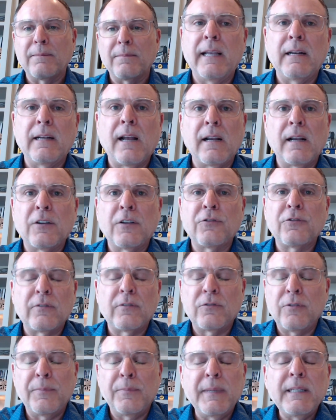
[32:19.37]
And because
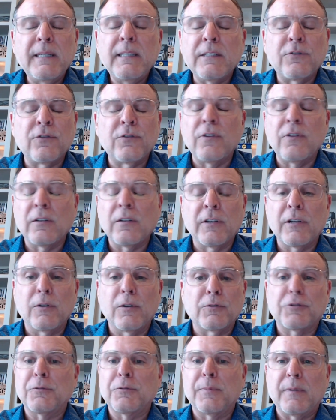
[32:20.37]
to me, it's
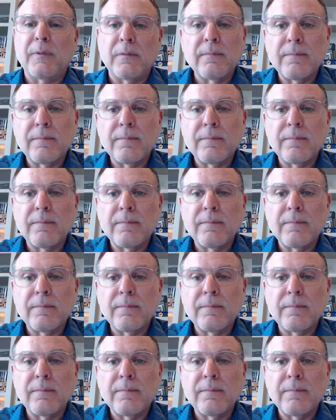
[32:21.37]
non-negotiable.